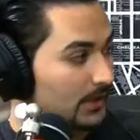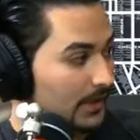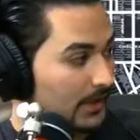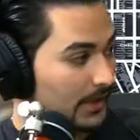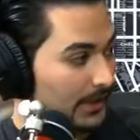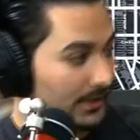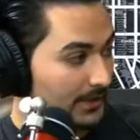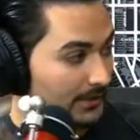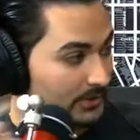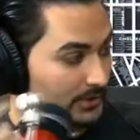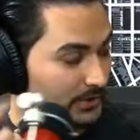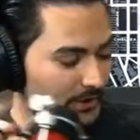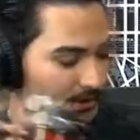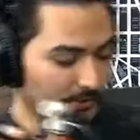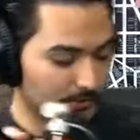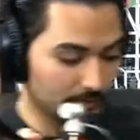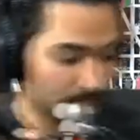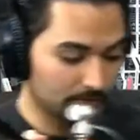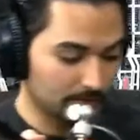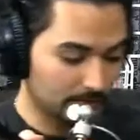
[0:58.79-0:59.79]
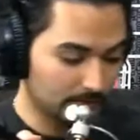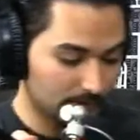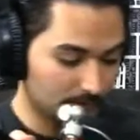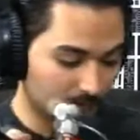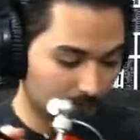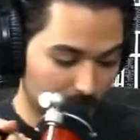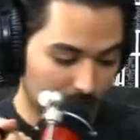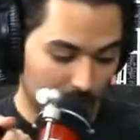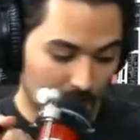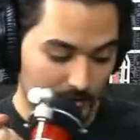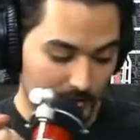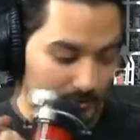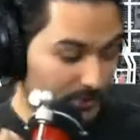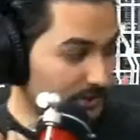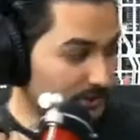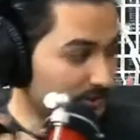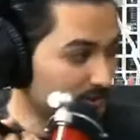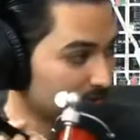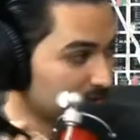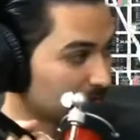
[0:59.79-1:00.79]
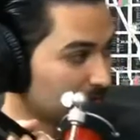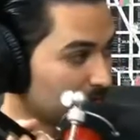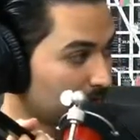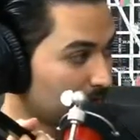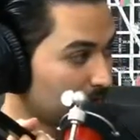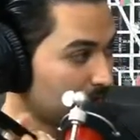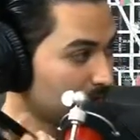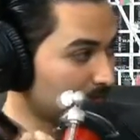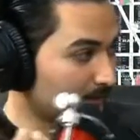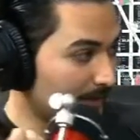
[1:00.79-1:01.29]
uh, do uh, you could just record